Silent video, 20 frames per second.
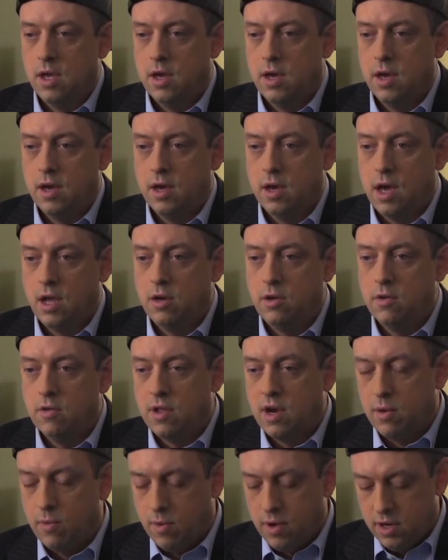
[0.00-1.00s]
I knew
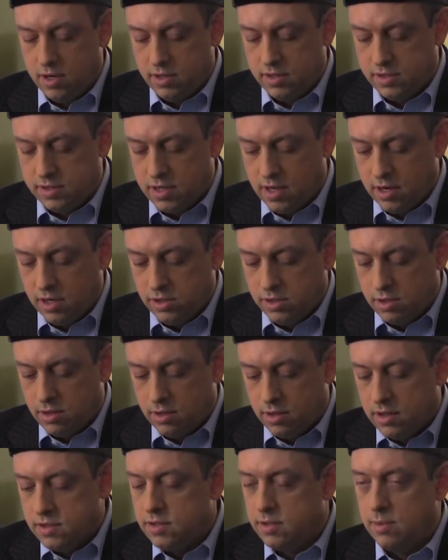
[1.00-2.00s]
that I wanted to study
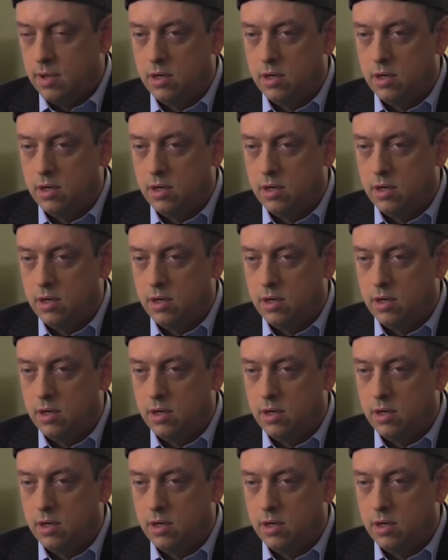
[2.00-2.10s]
journalism.